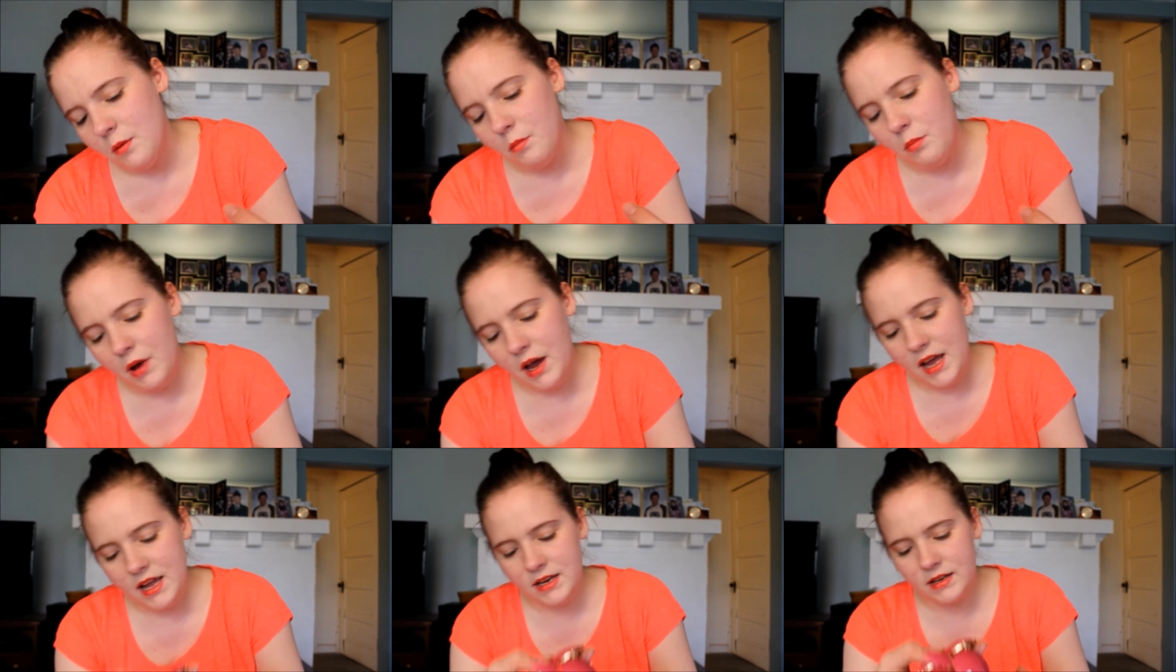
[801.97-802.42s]

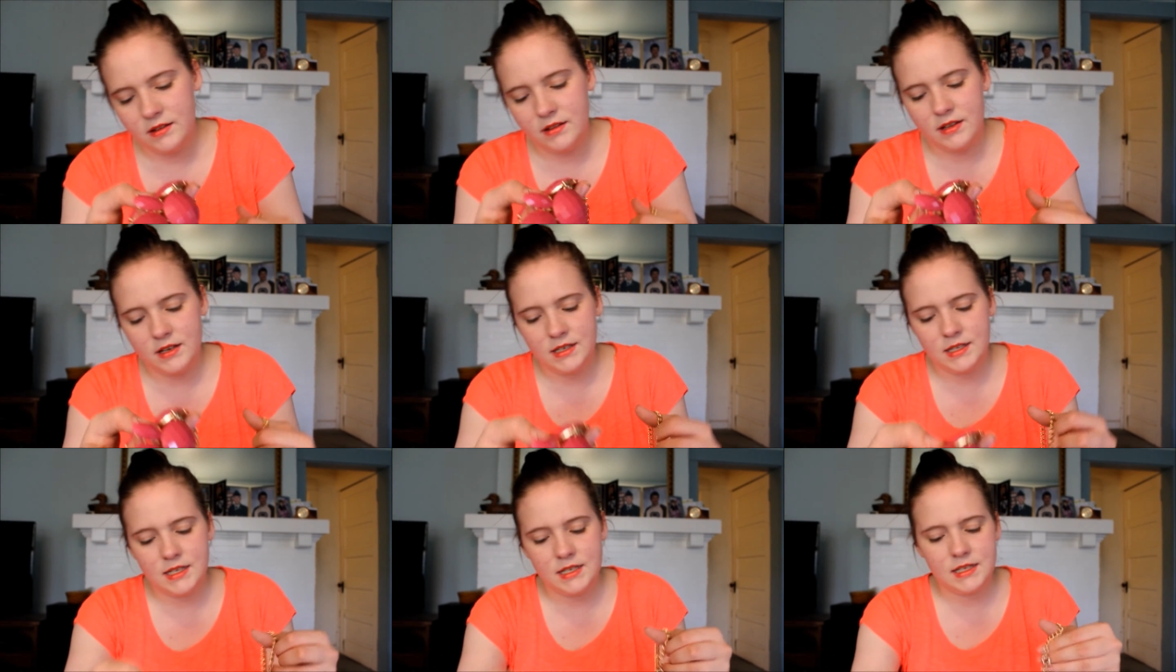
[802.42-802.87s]
But
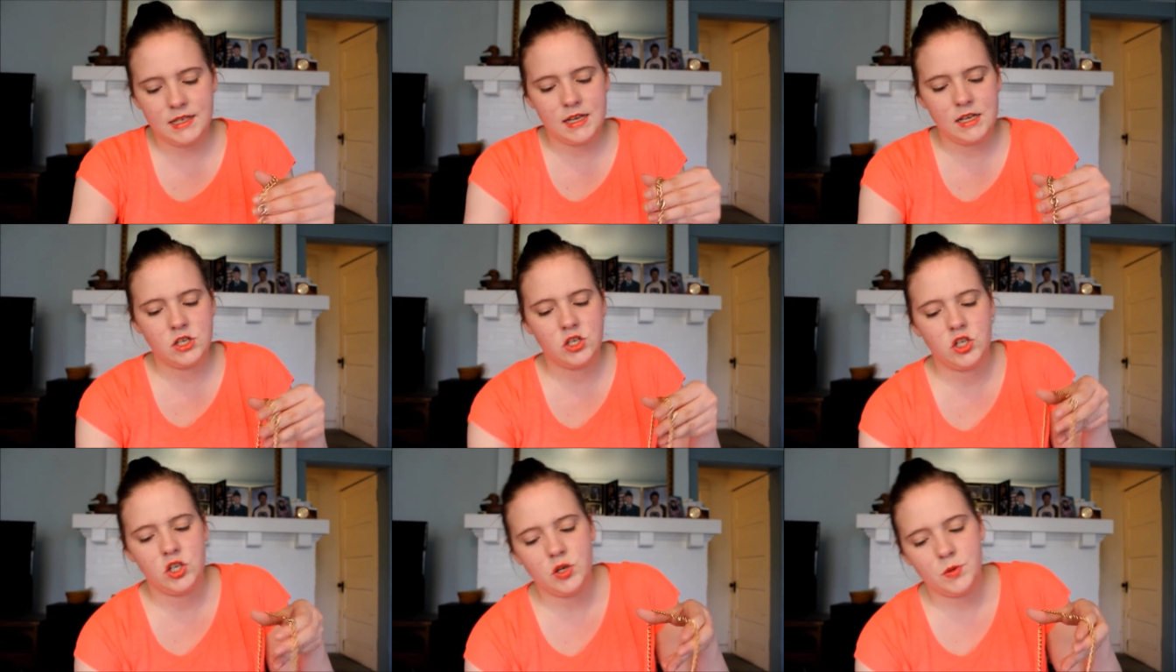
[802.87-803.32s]
this is
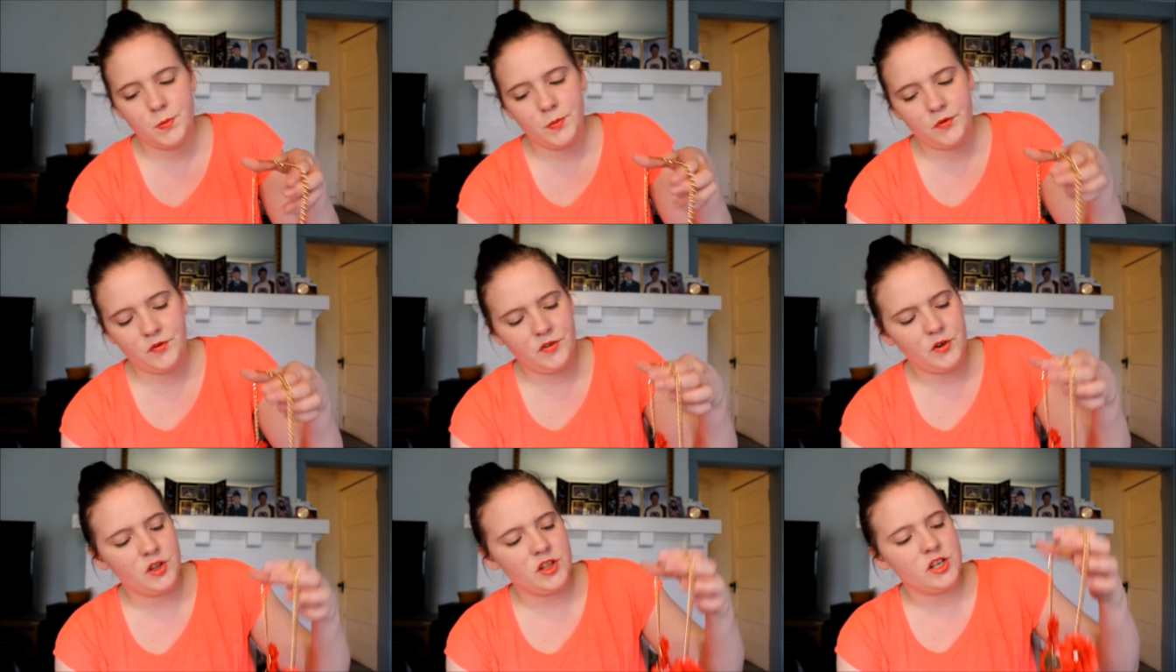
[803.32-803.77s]
a dupe
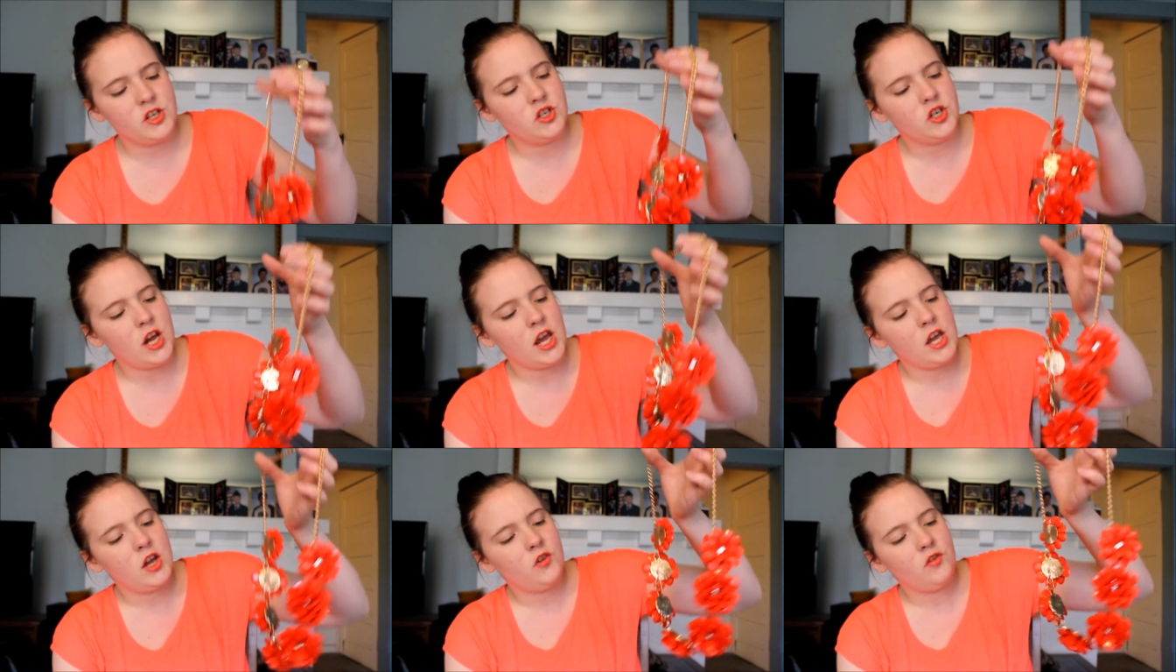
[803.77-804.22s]
for the
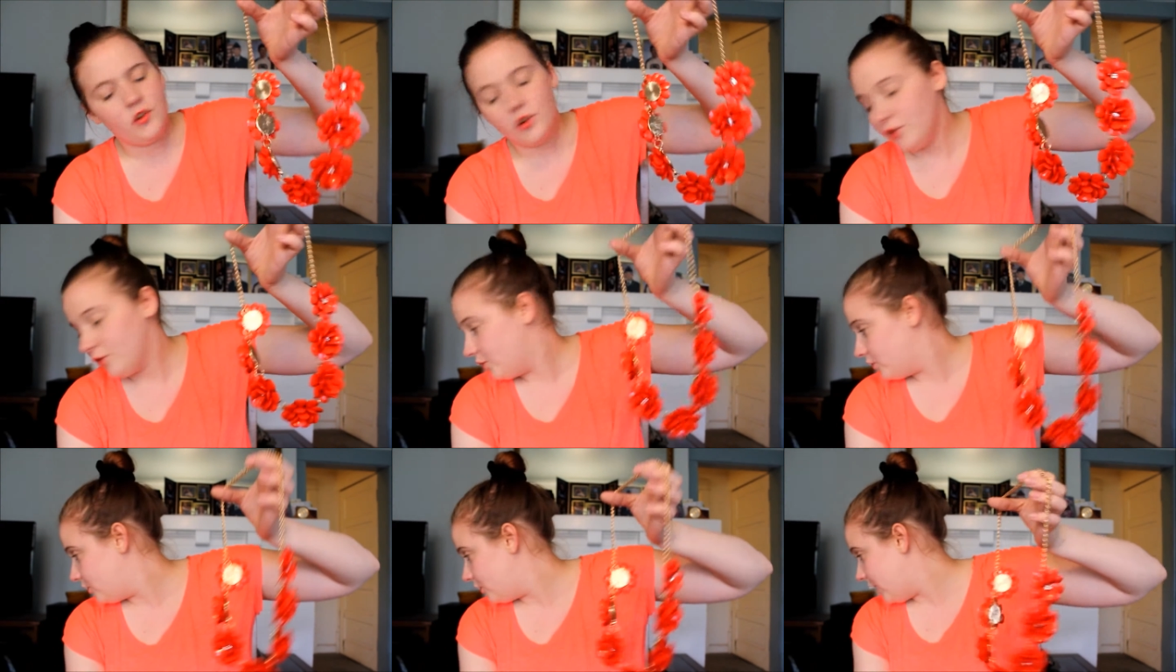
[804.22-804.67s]
J.
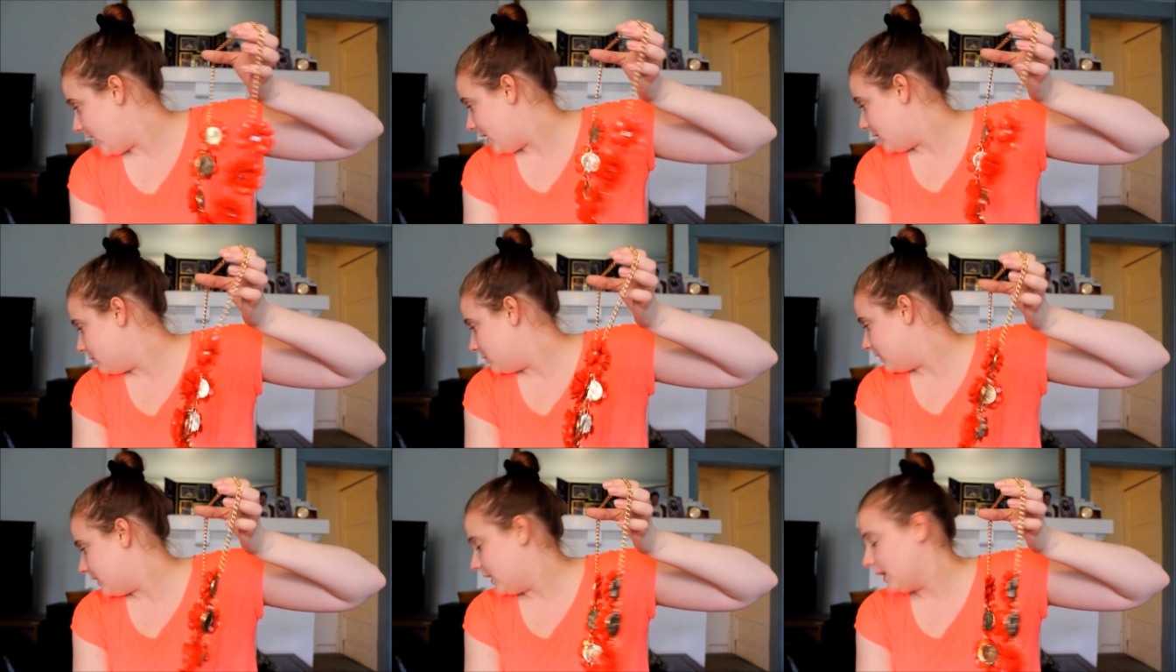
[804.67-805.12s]
Crew
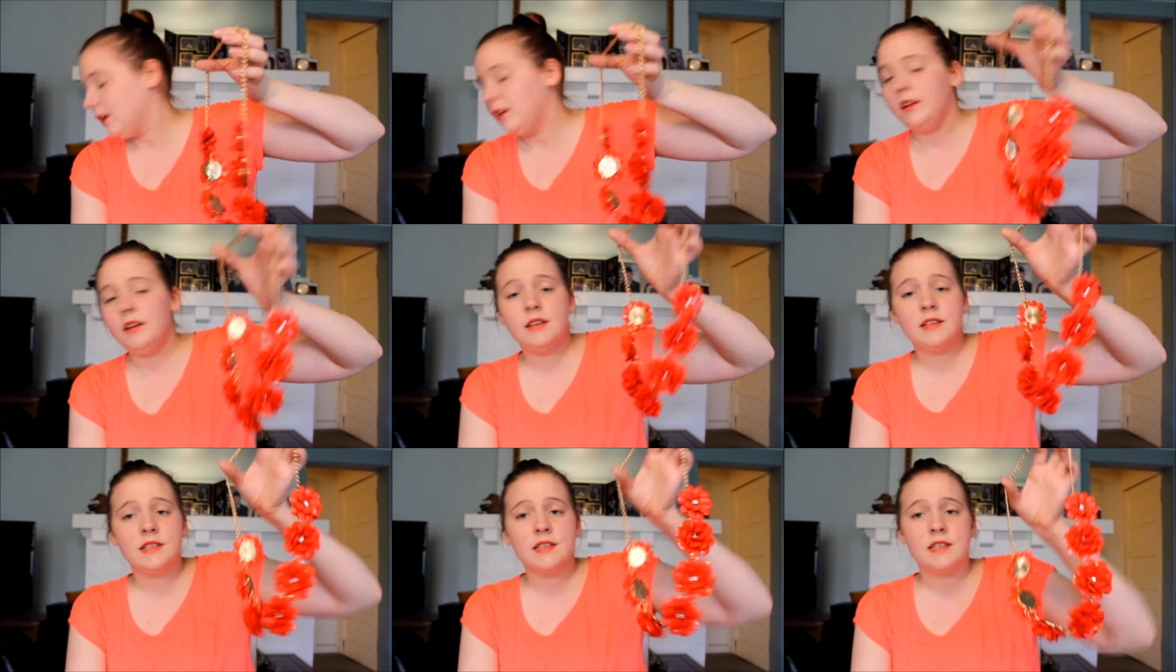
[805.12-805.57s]
flower
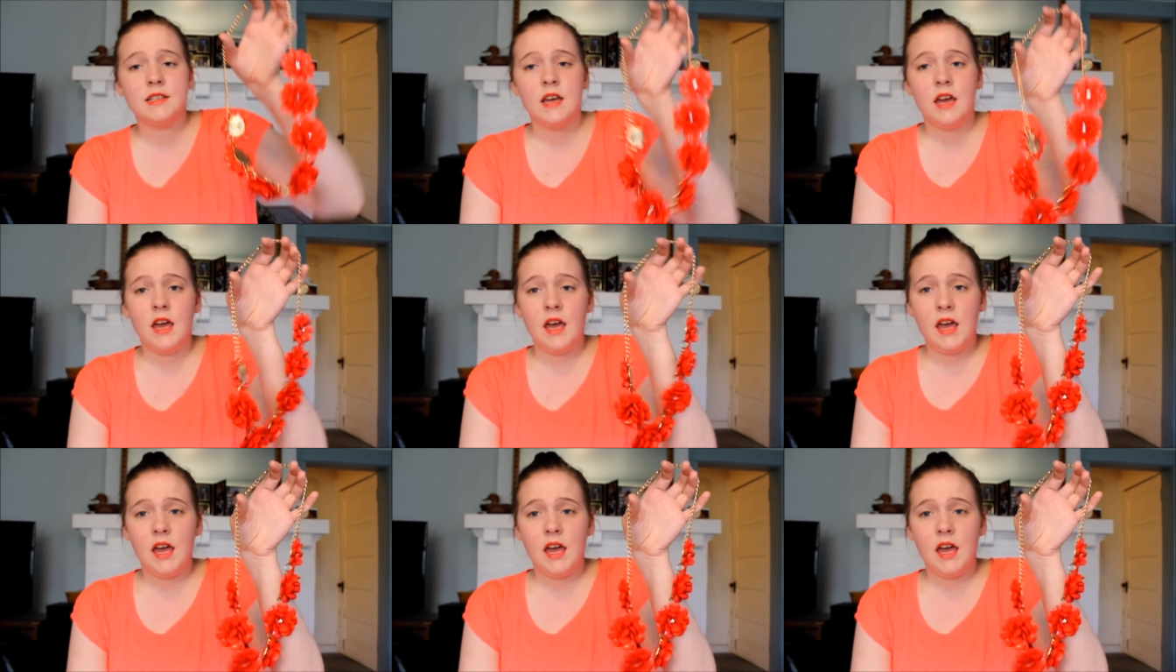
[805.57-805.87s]
necklace.